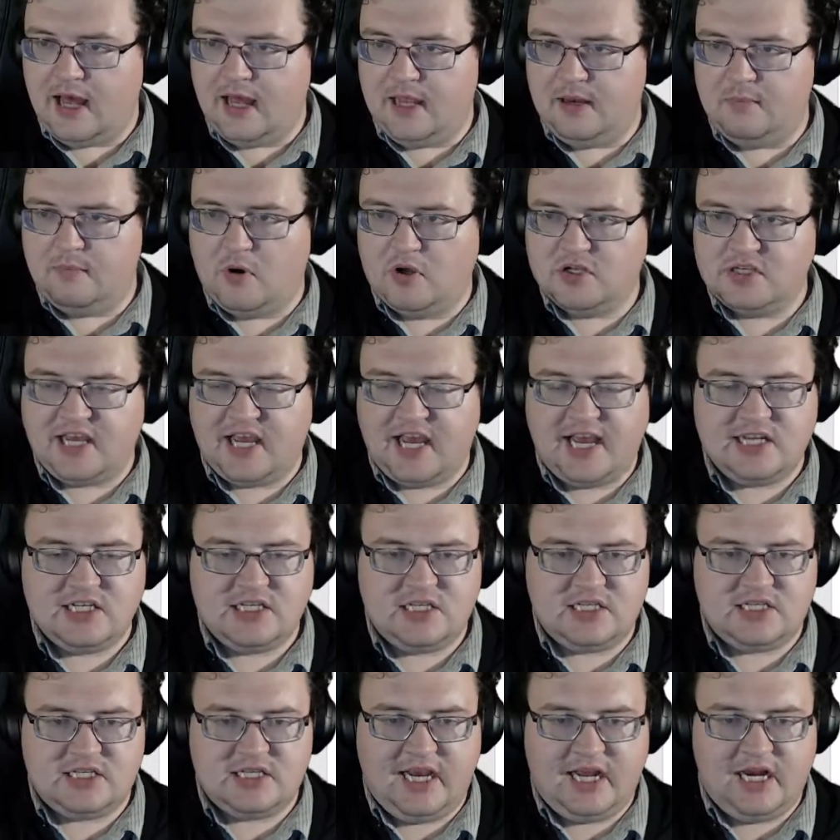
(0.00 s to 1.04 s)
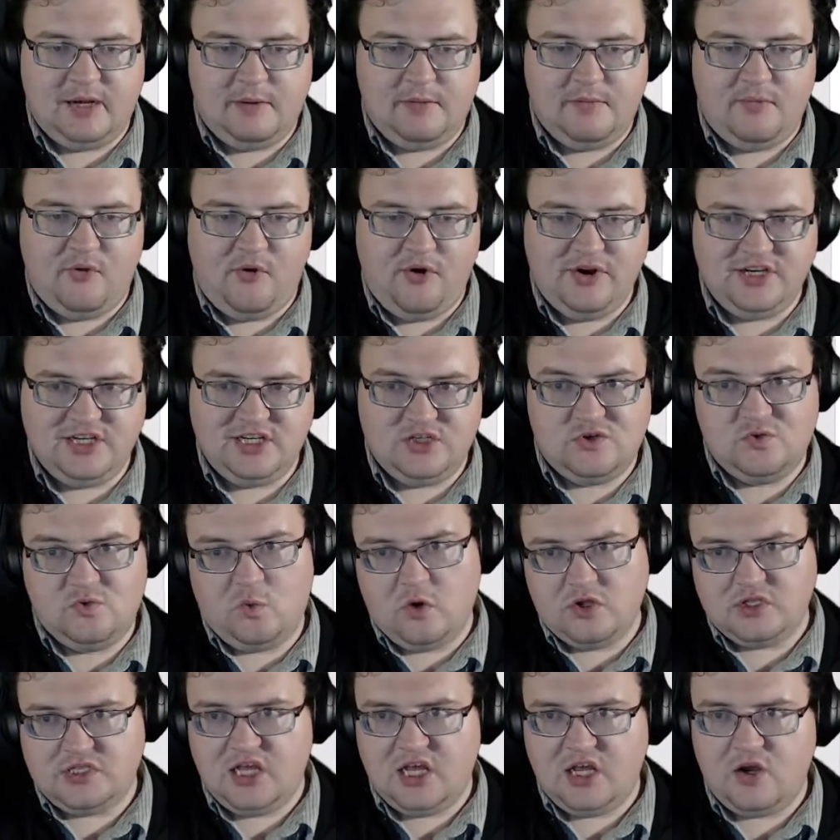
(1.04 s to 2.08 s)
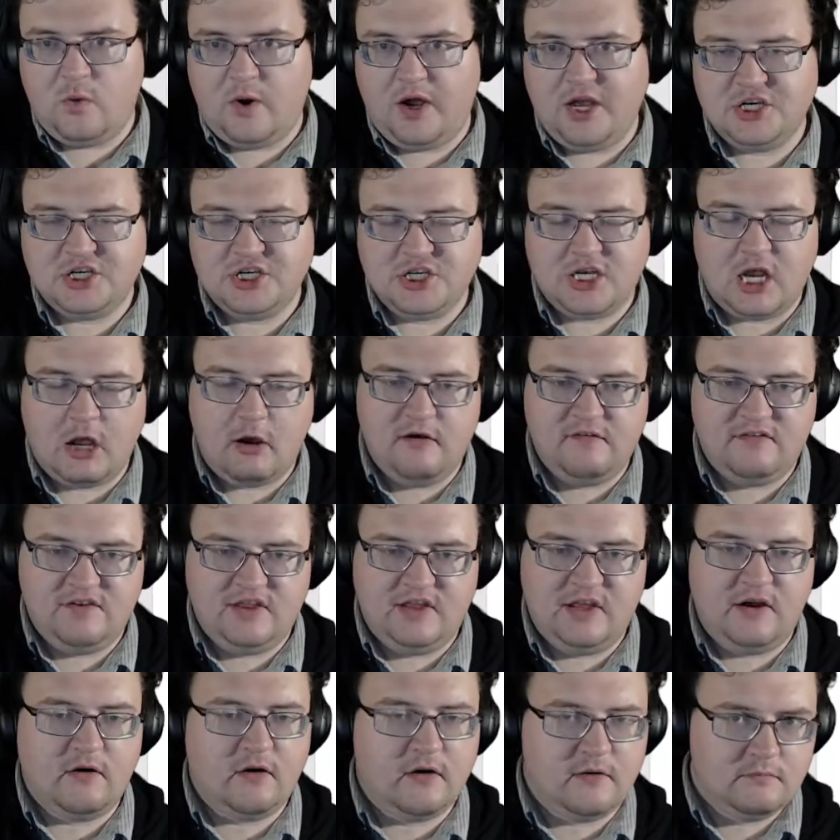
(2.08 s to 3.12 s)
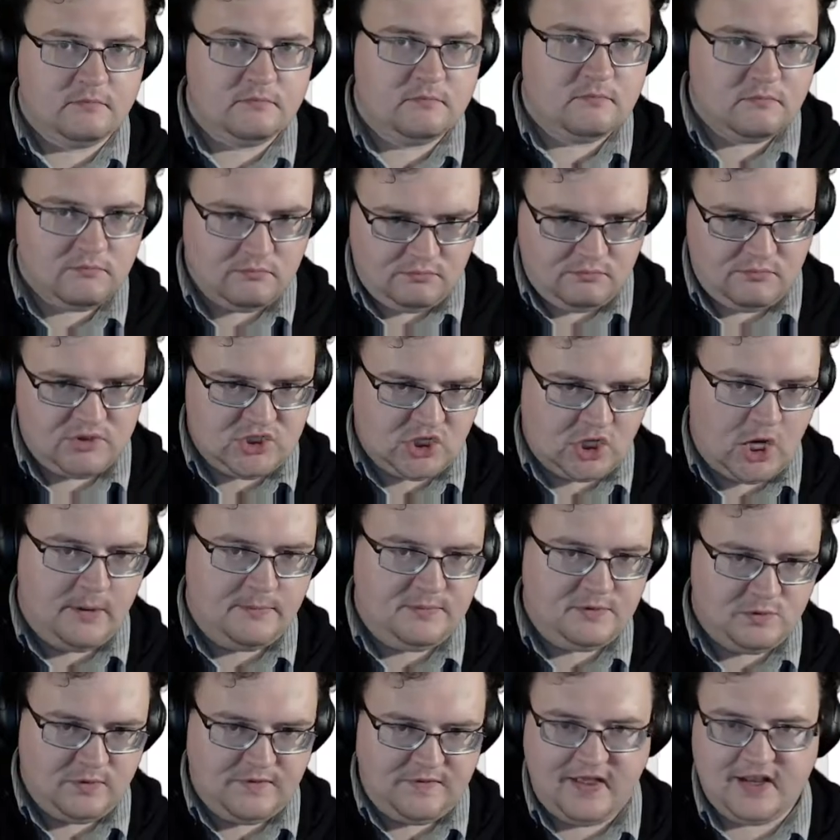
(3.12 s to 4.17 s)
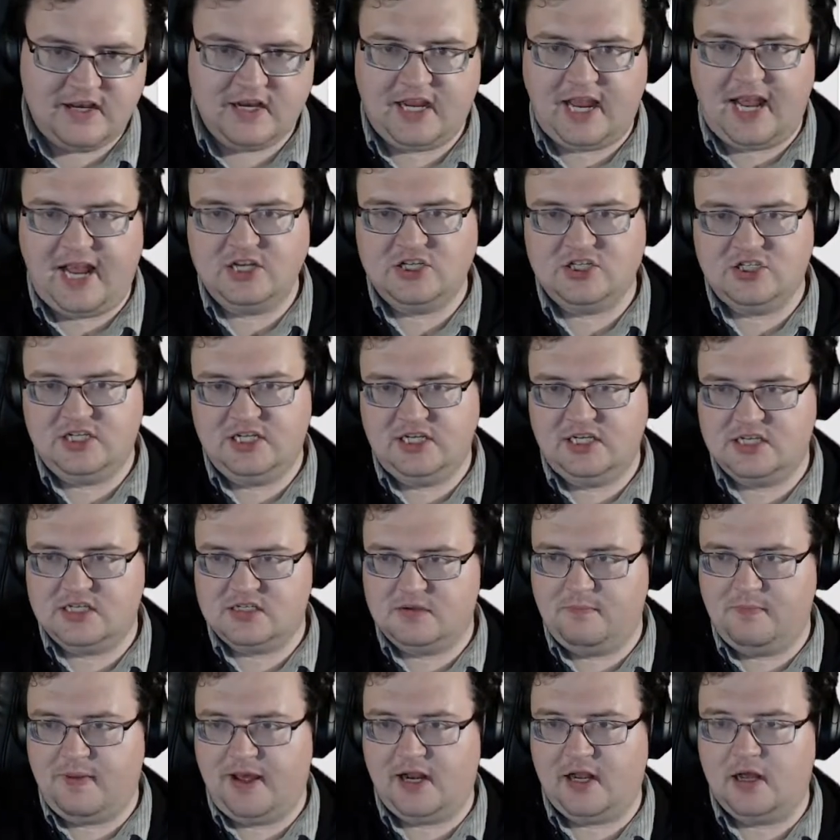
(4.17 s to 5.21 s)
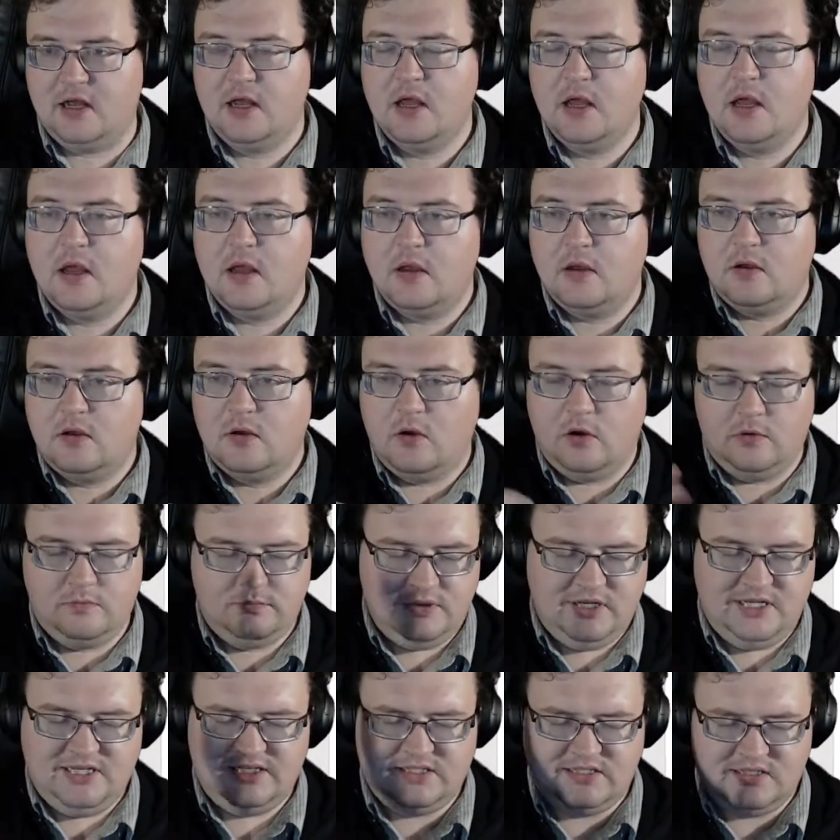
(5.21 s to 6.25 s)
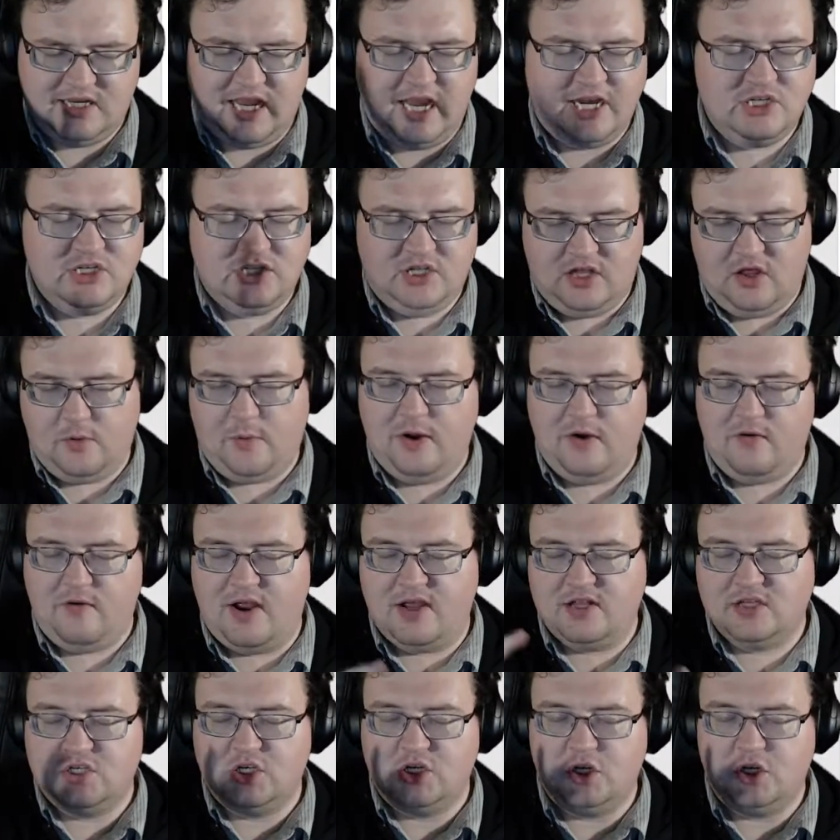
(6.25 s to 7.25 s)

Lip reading: In most cases, they're going to be pointing towards the equation. However, there are times when that occasionally doesn't matter, or is occasionally the other way around.